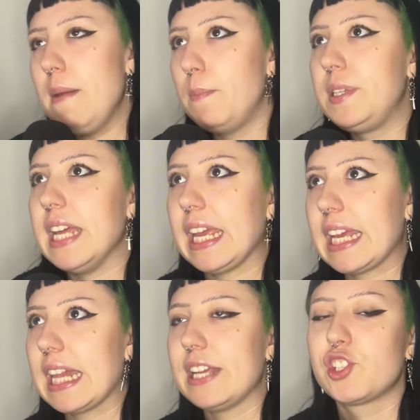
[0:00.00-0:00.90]
in
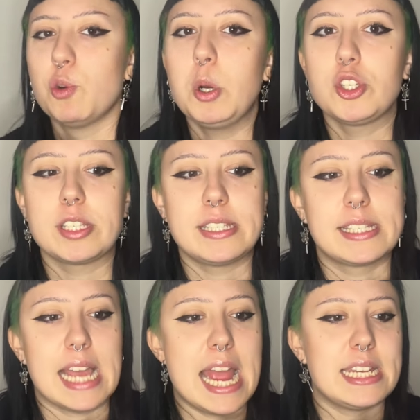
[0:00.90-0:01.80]
particular, someone just
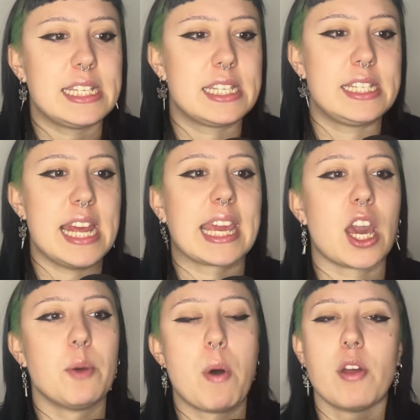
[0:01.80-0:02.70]
decided to take
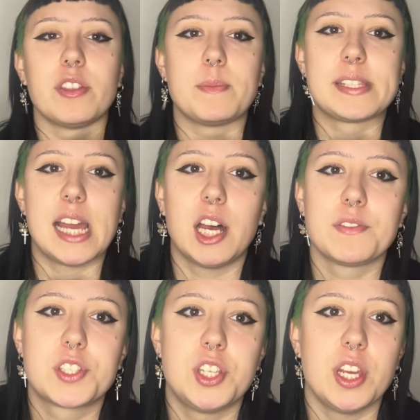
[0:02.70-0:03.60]
it upon
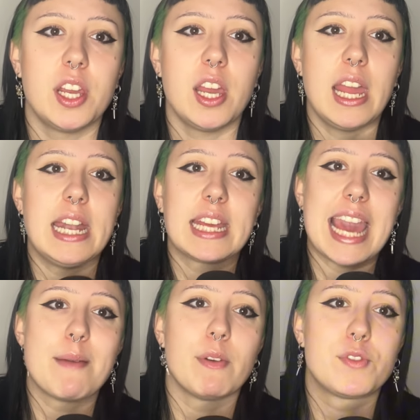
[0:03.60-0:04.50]
themselves to, in a
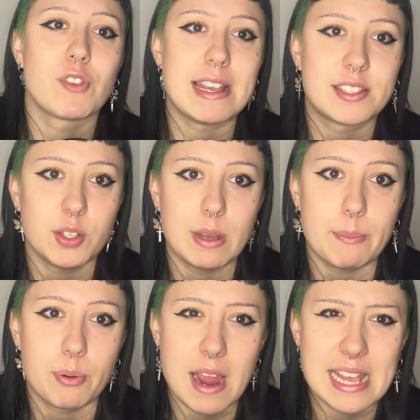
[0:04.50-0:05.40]
game of dress to
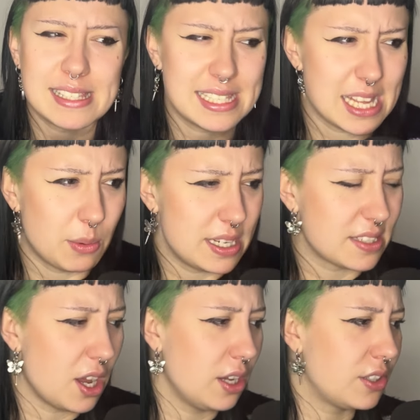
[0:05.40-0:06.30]
impress, is that what
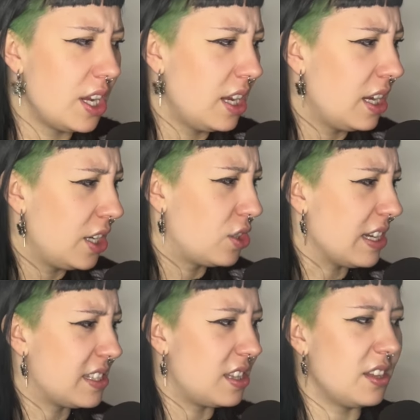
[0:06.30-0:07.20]
it's called?
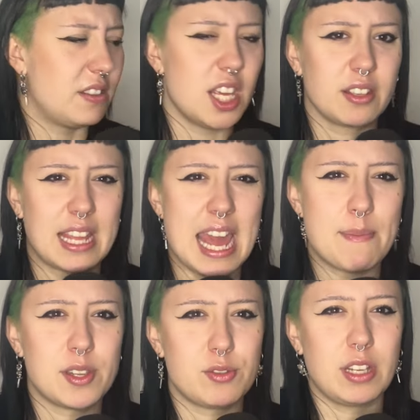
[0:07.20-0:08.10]
dress the, the
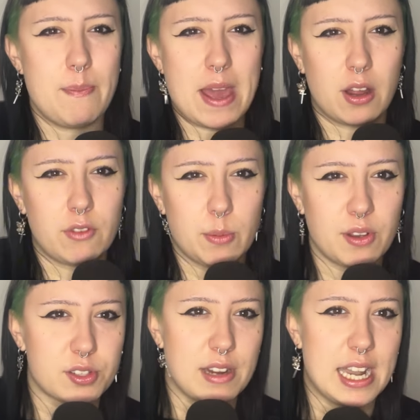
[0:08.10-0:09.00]
game that's really big on
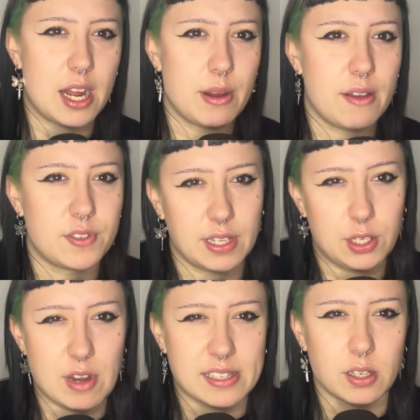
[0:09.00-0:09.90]
Roblox right now. Where you have to
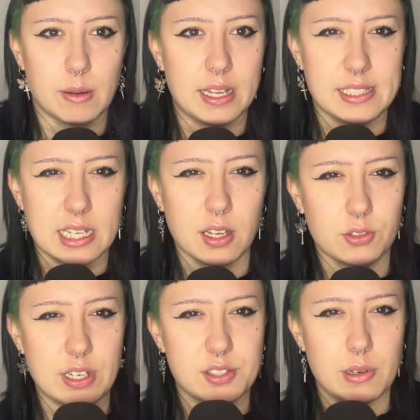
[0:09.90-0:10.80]
like dress over. Is that
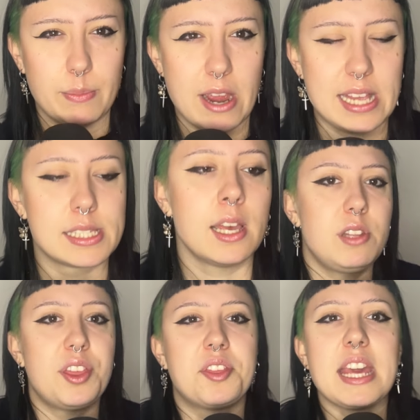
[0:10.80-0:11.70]
called Dress to Impress?
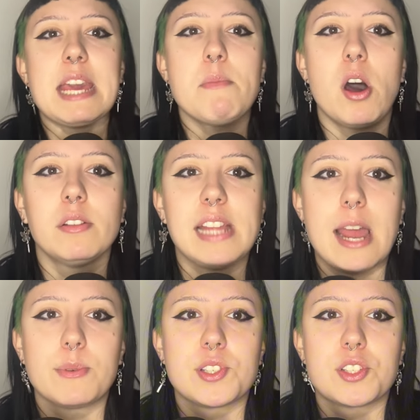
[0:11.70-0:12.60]
The theme on
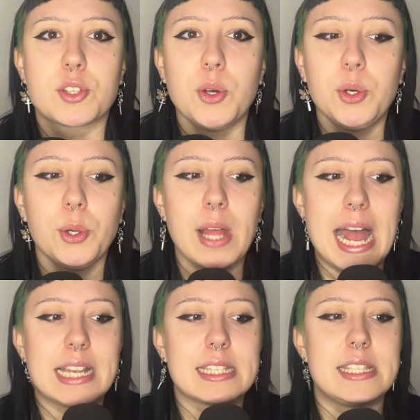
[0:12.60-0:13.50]
there was school,
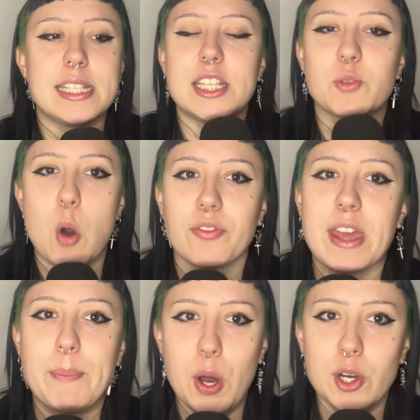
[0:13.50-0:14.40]
and this is what
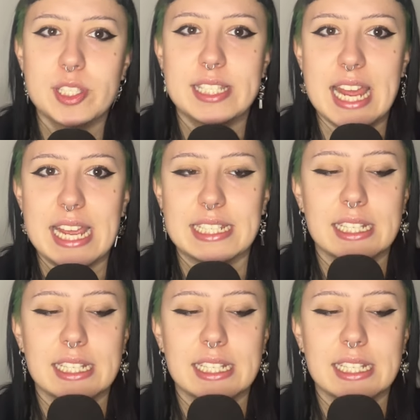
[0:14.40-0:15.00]
they posted.